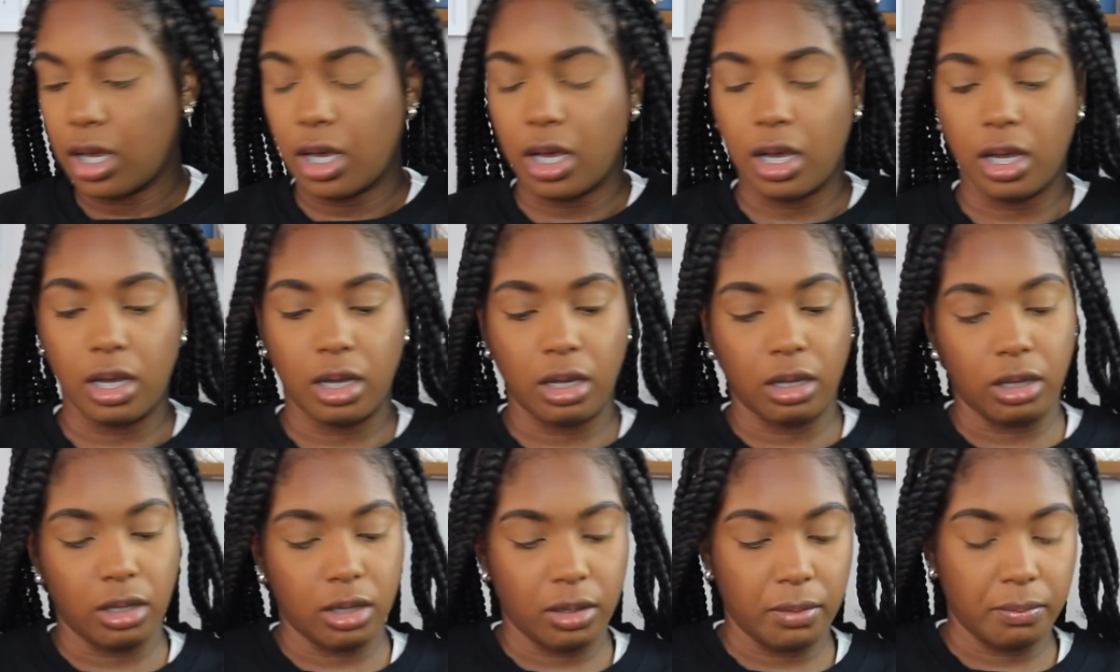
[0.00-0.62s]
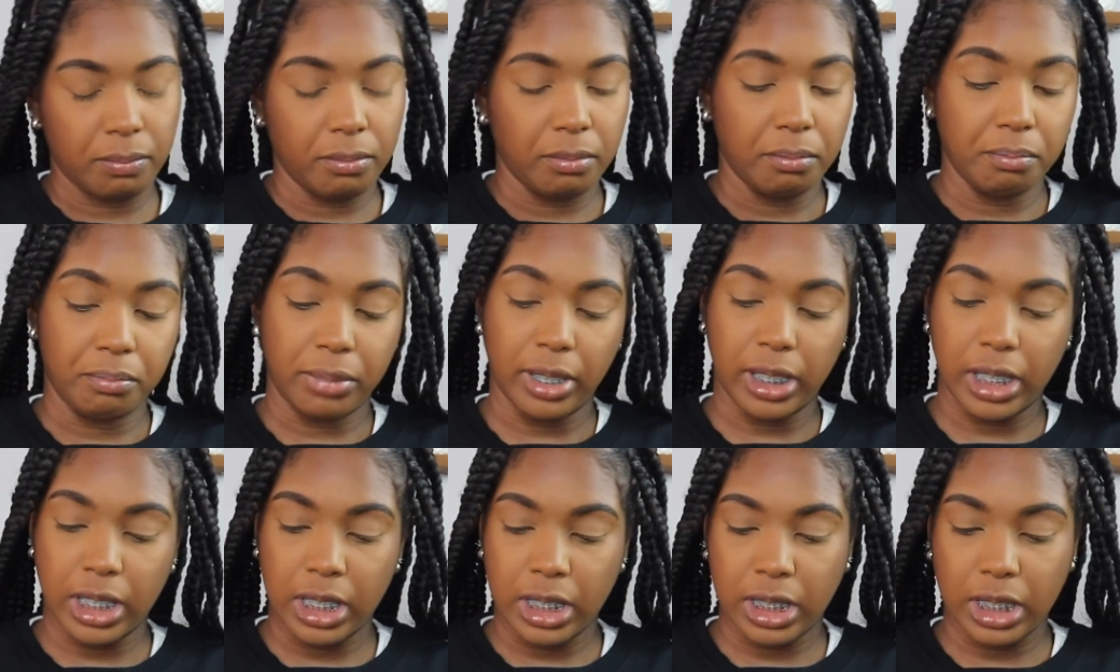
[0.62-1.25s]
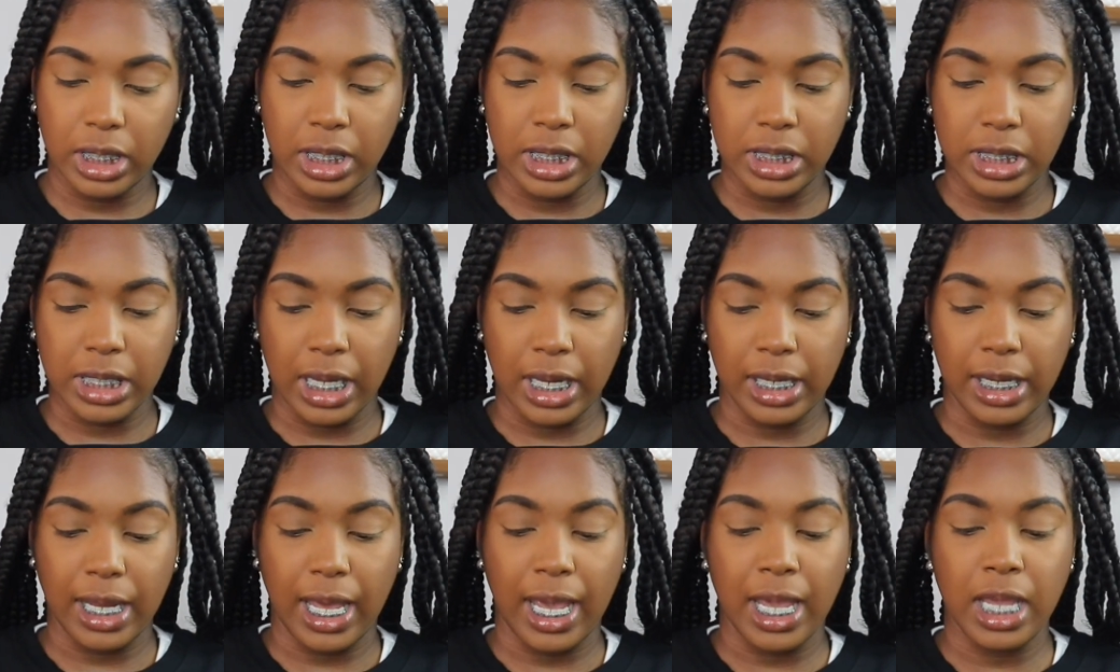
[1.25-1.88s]
um, but it is
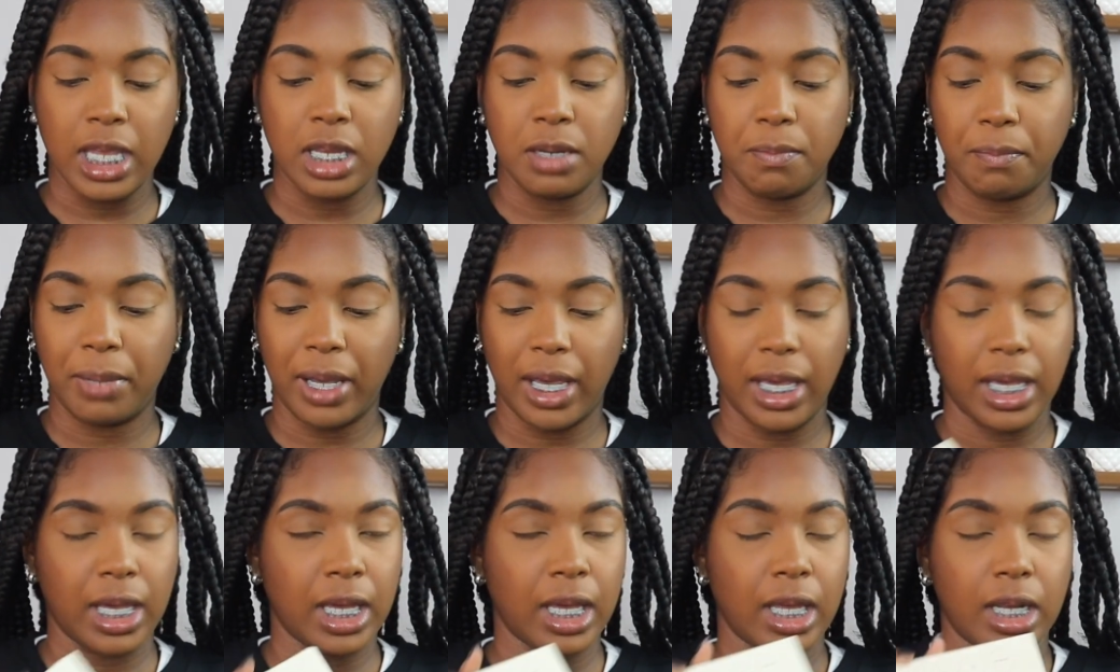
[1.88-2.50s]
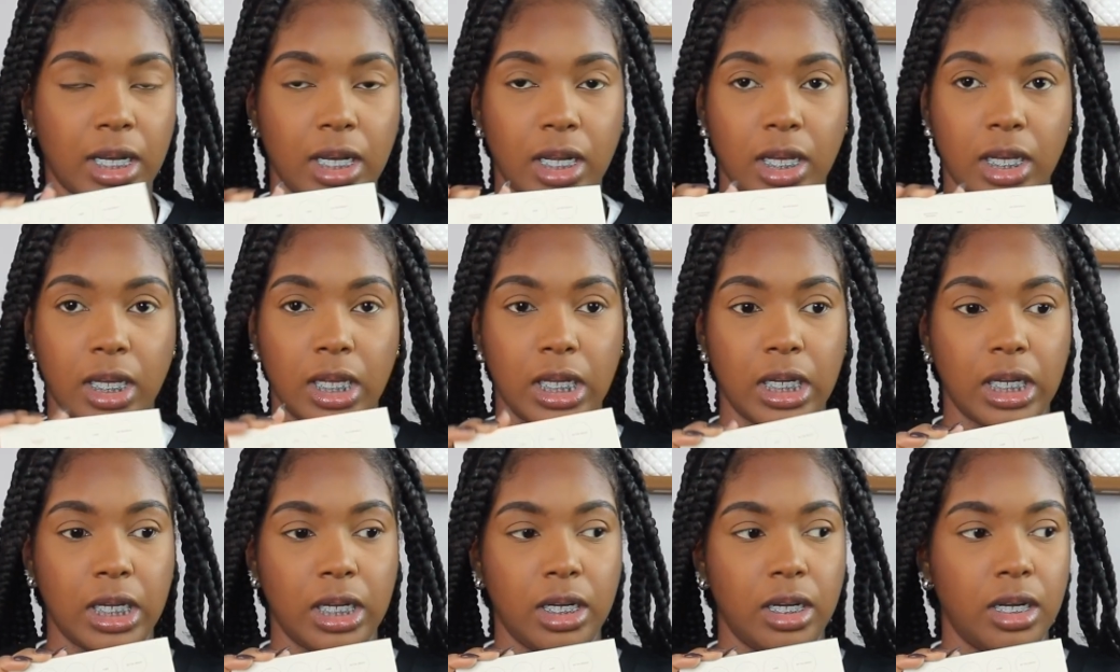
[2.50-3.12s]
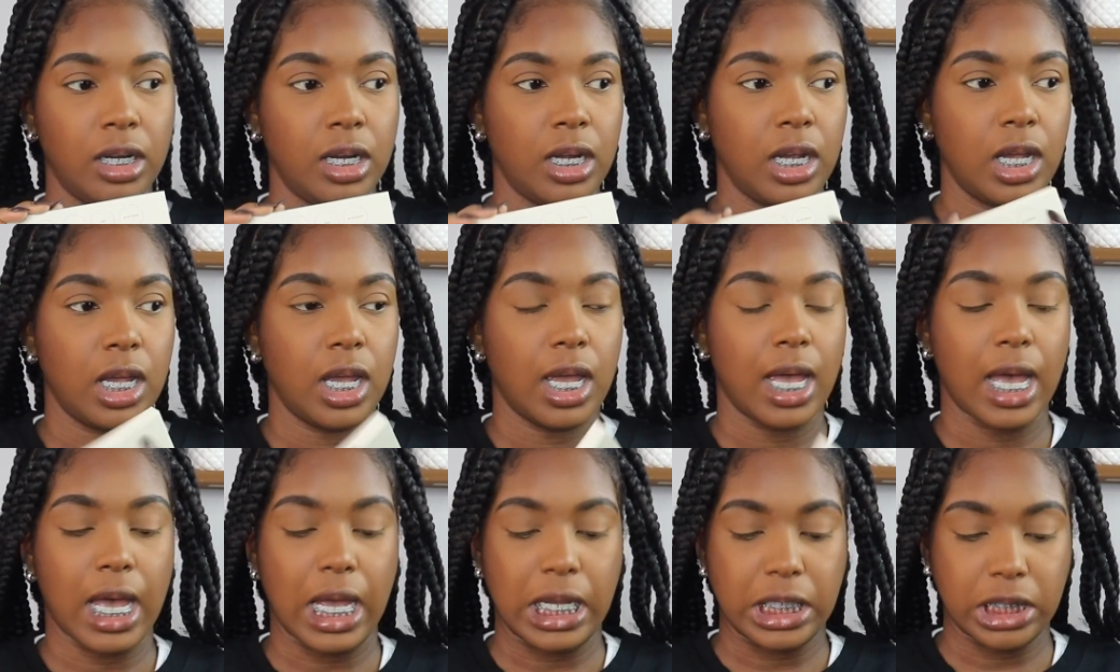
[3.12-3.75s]
an eight pan
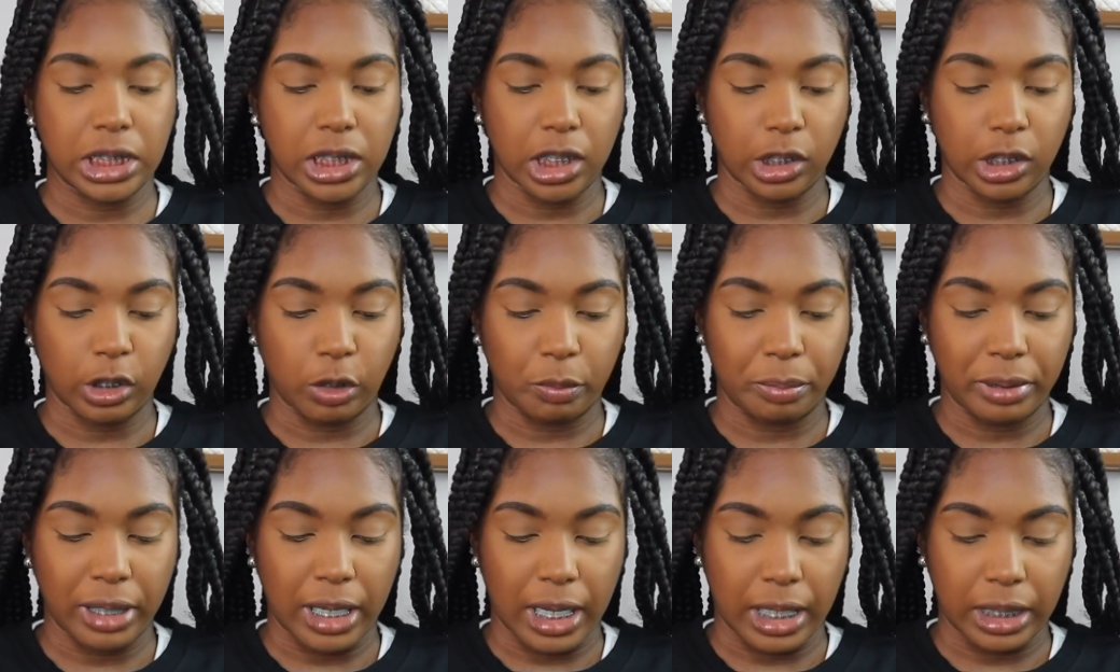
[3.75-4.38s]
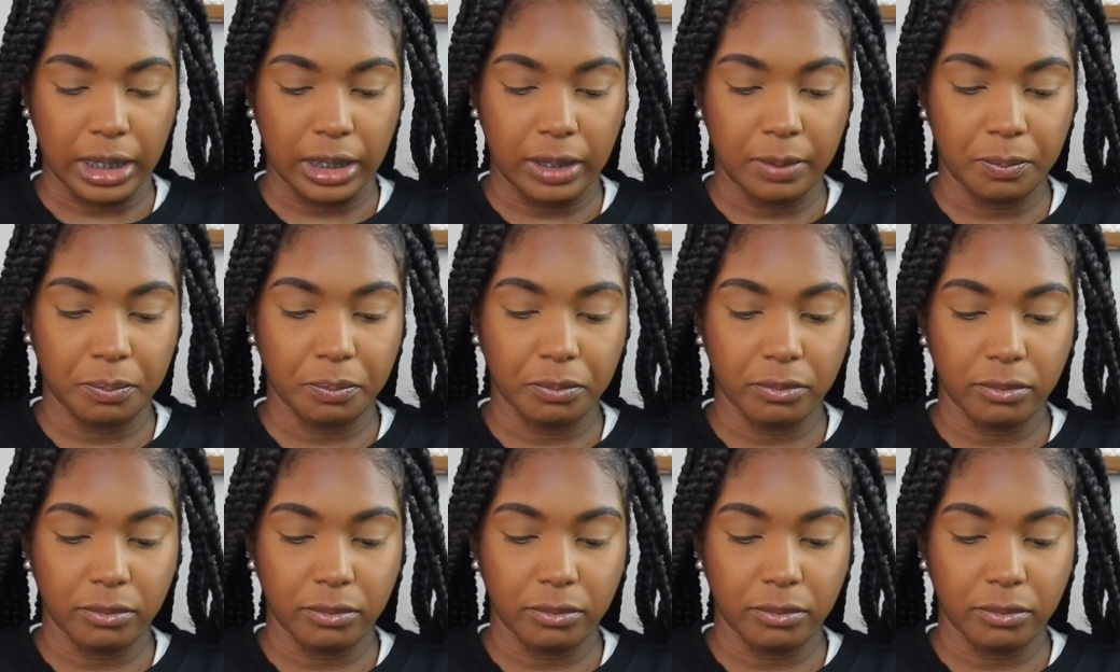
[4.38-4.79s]
eyeshadow palette